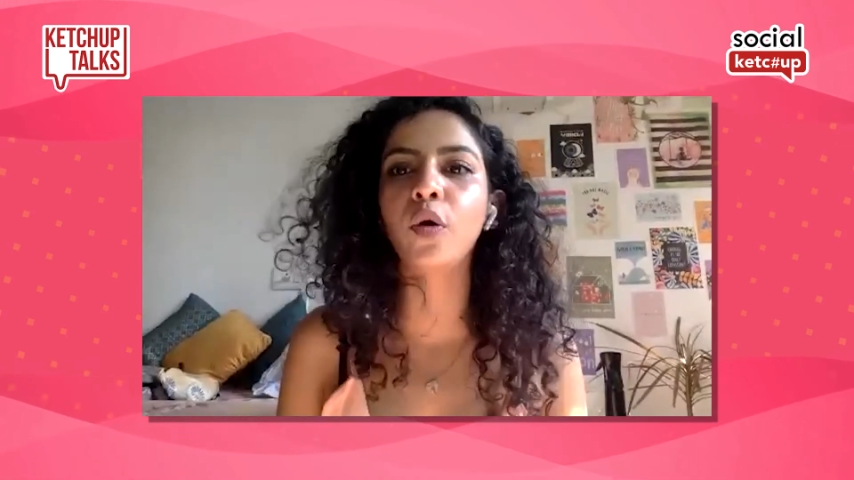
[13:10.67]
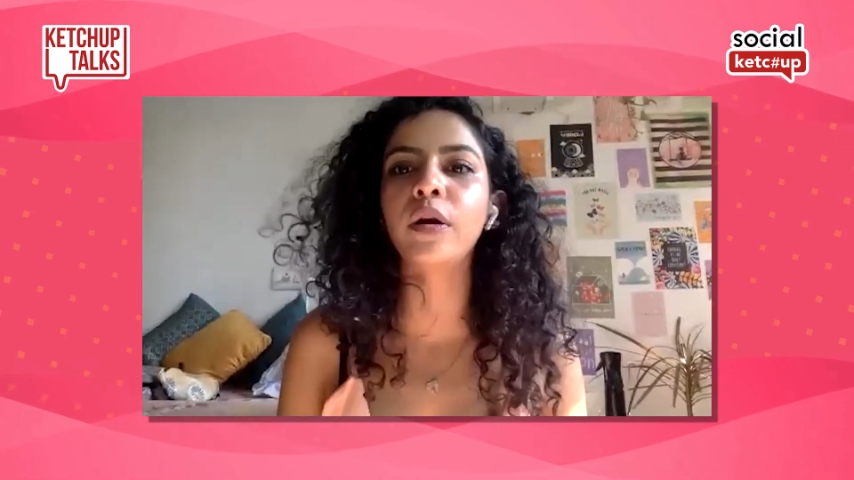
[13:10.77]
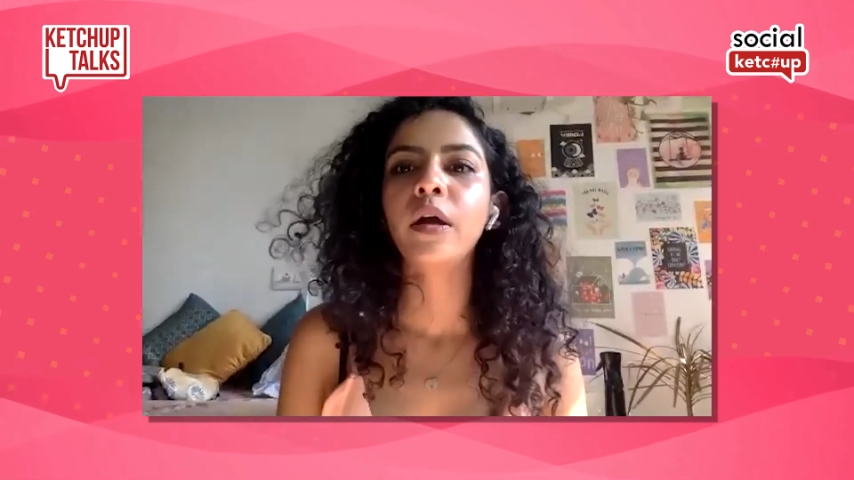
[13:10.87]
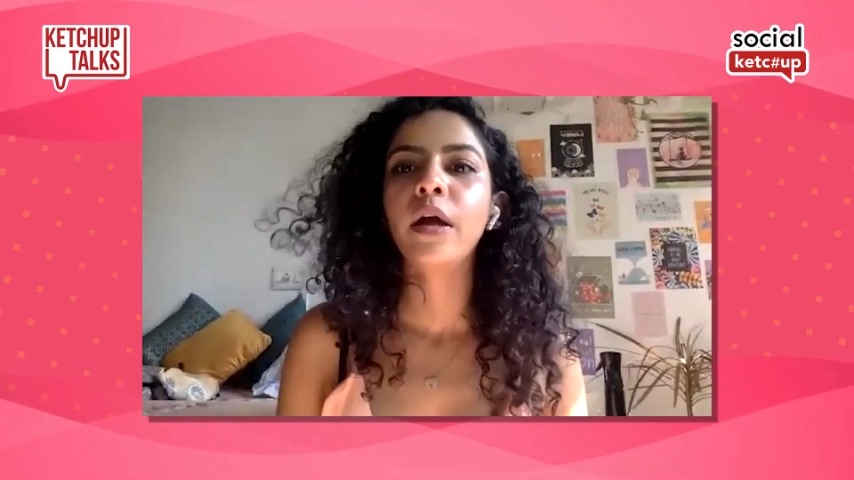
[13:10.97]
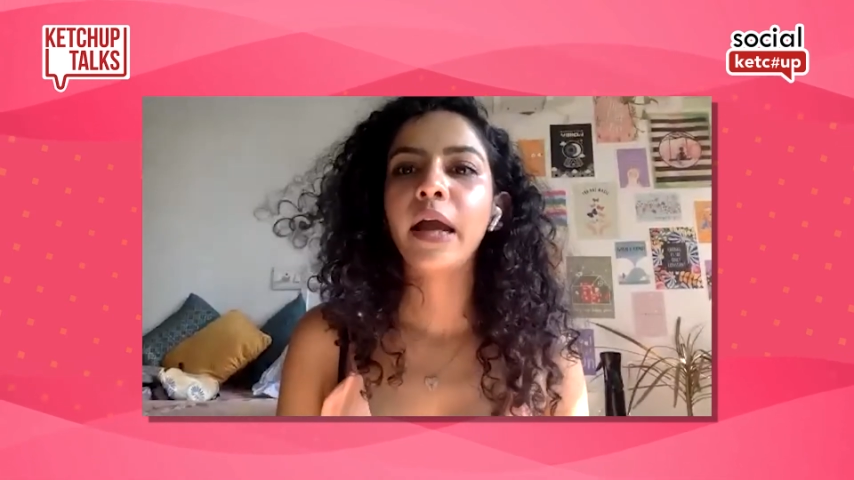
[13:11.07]

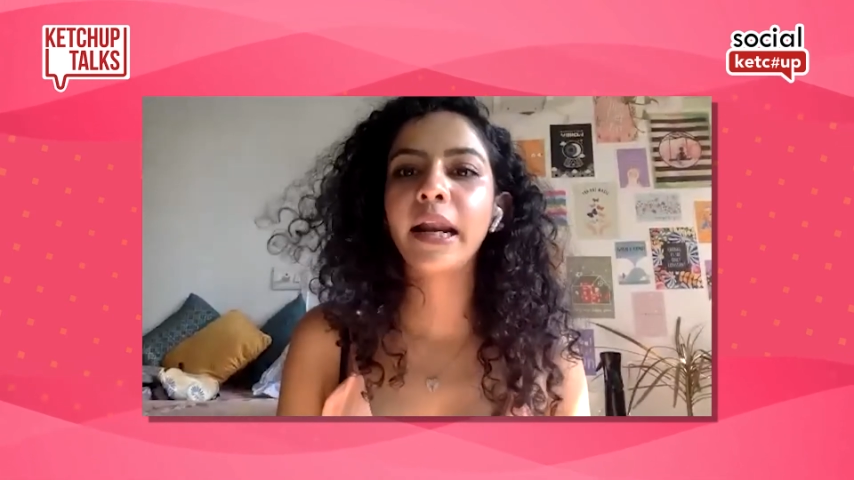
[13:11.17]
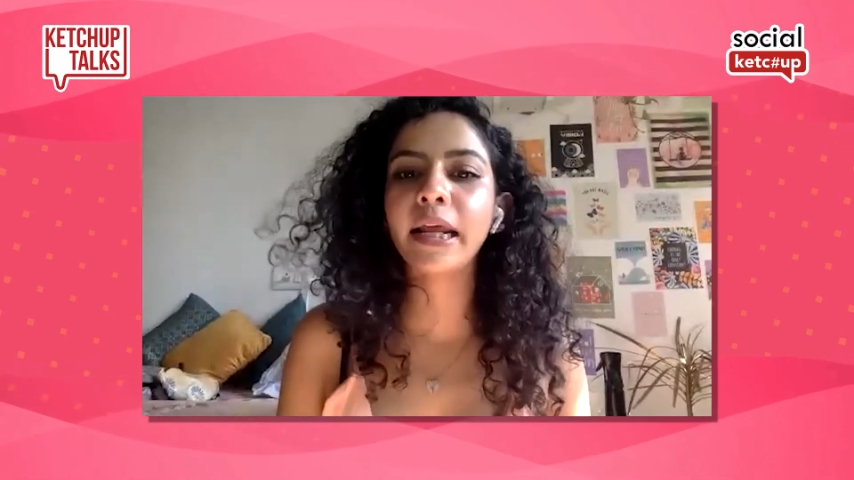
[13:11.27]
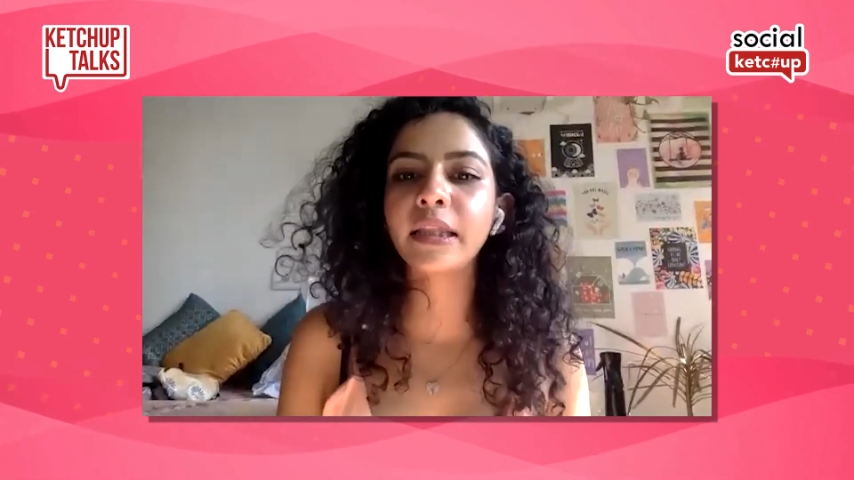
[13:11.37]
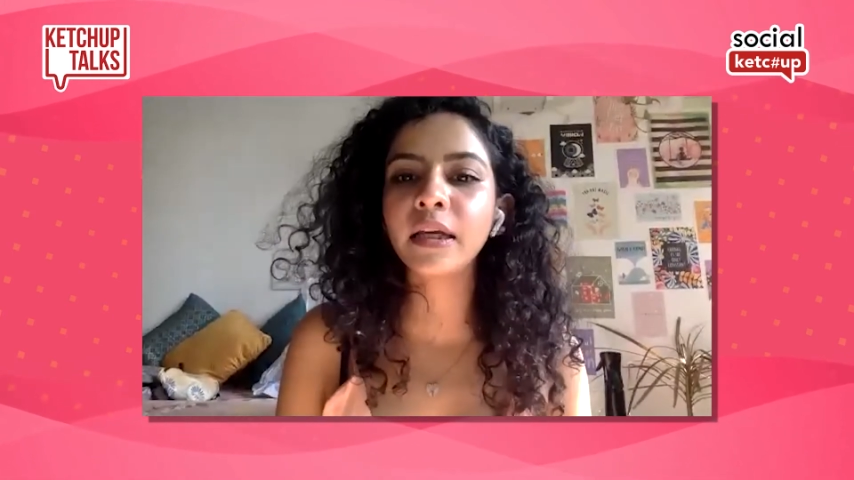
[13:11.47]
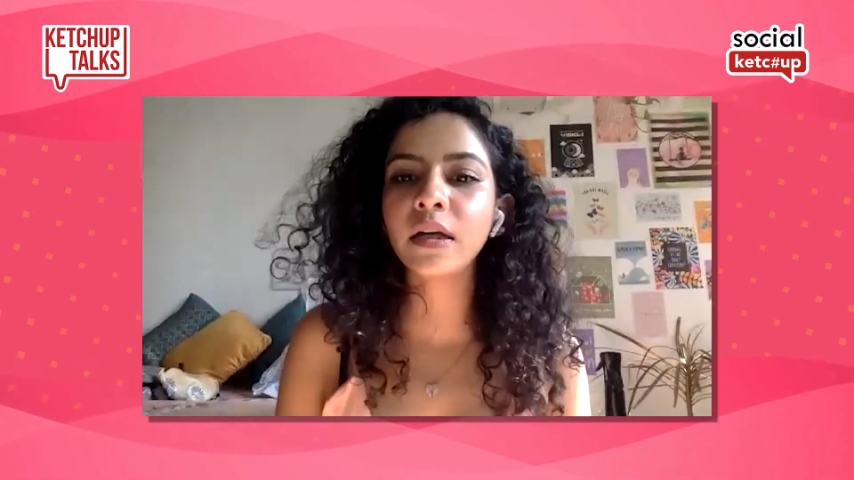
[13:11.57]
And I
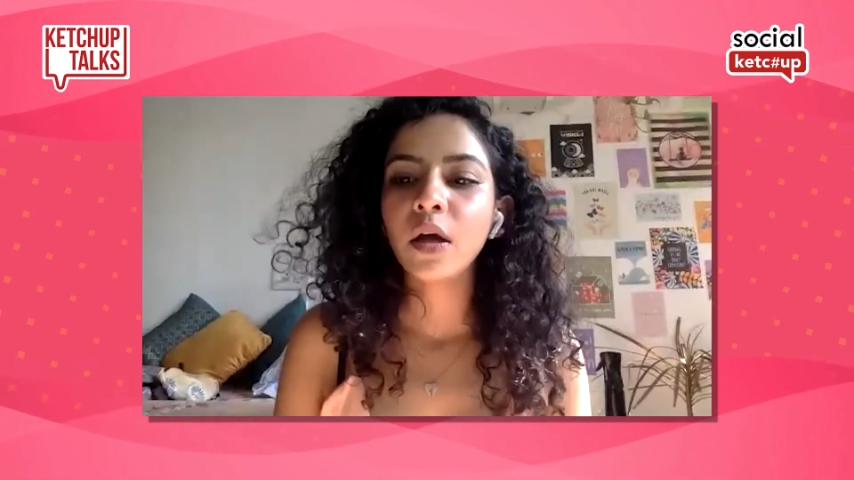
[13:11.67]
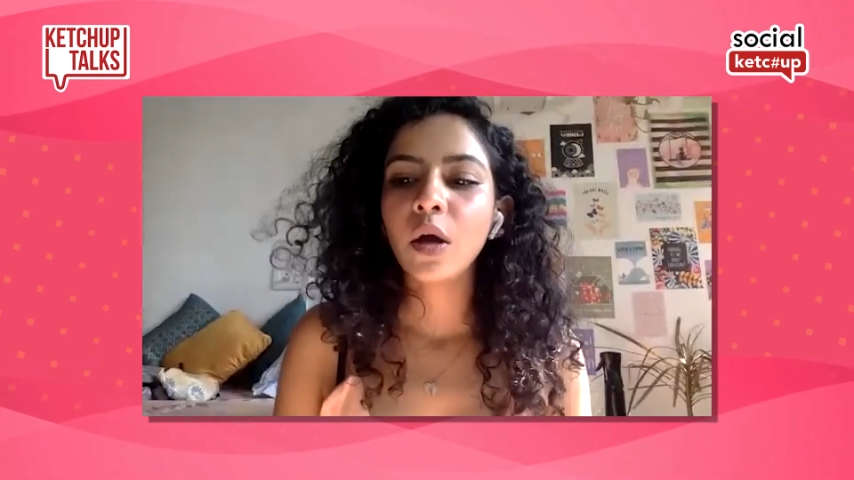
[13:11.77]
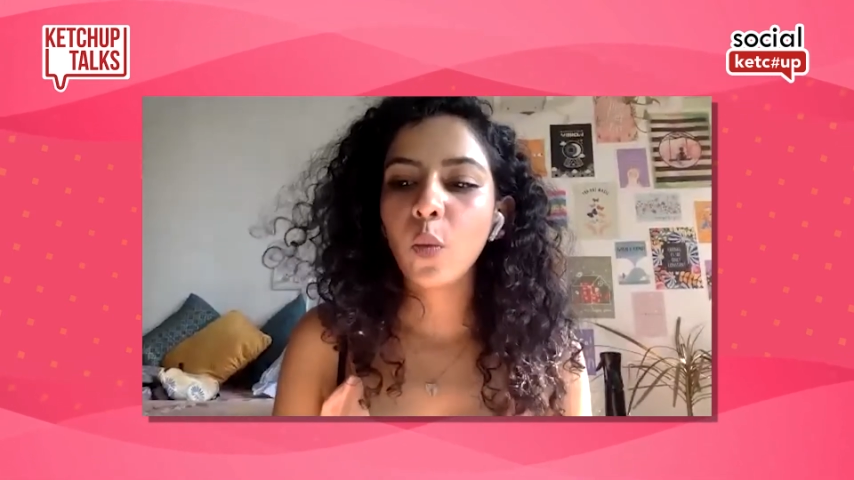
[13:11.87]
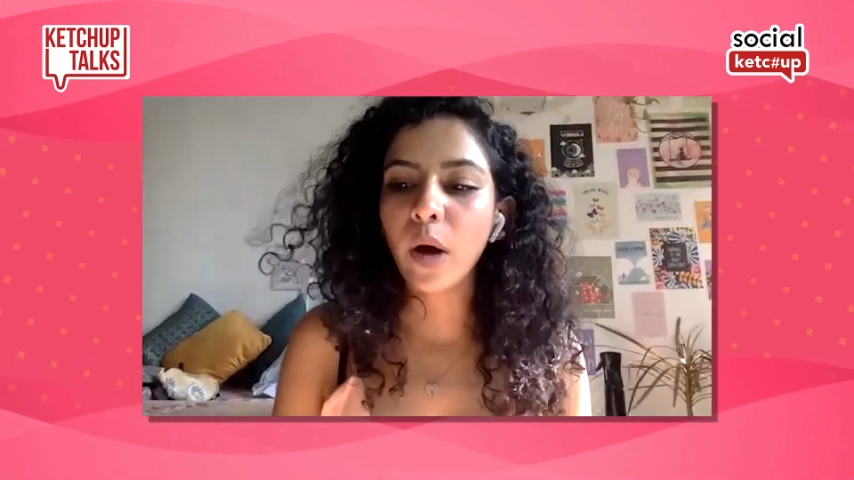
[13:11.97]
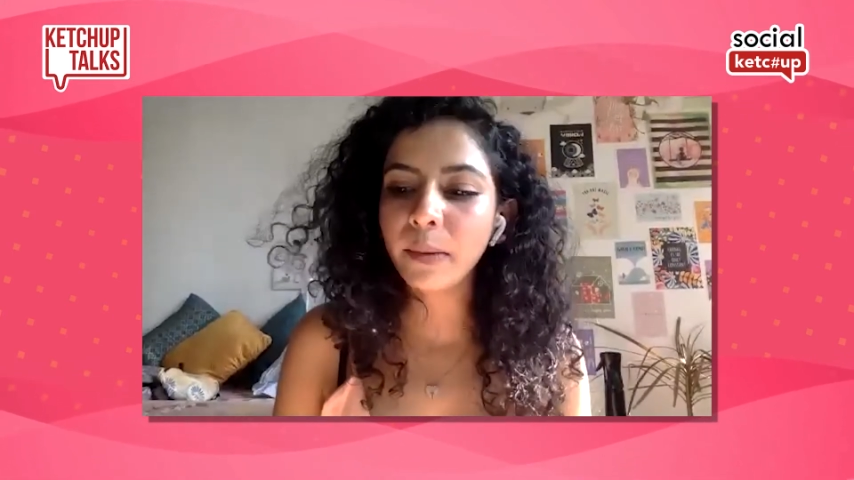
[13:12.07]
think
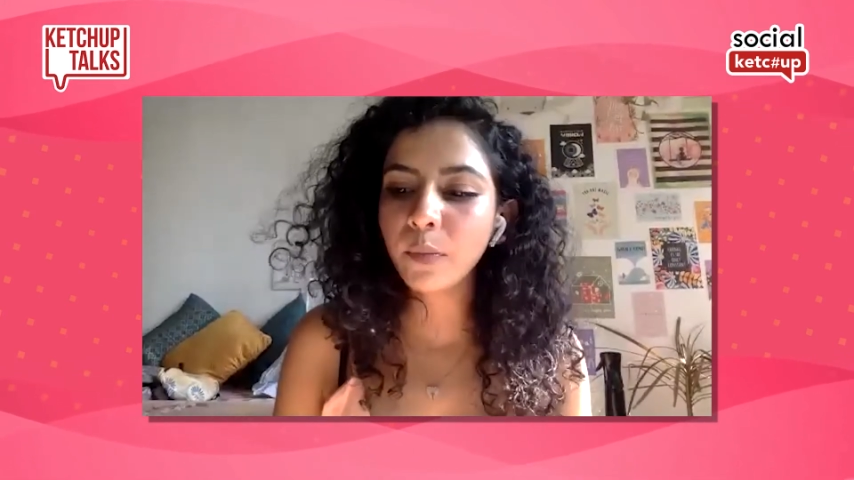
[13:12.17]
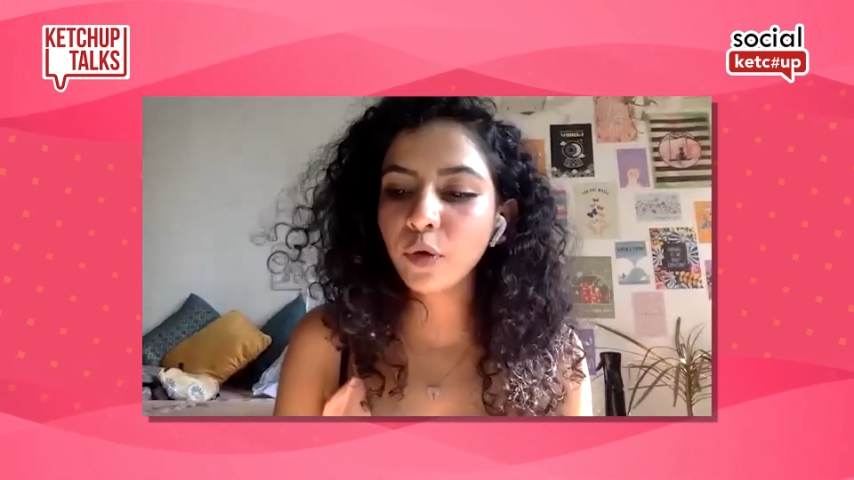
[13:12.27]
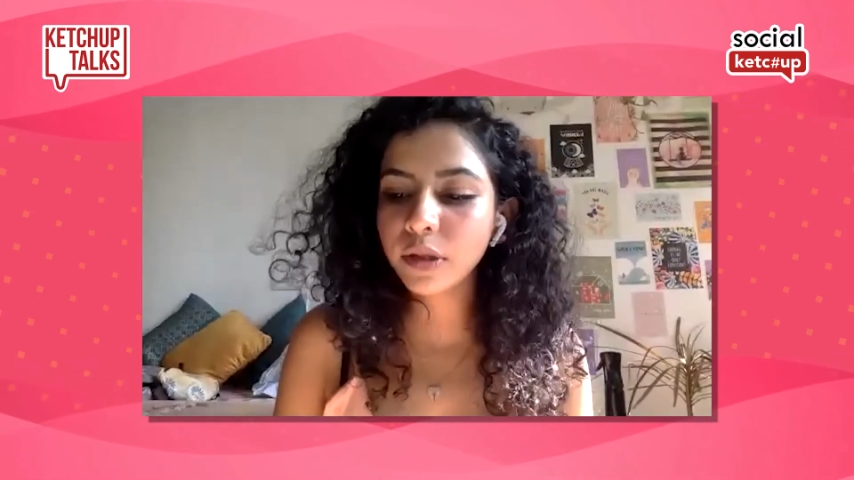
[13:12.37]
one more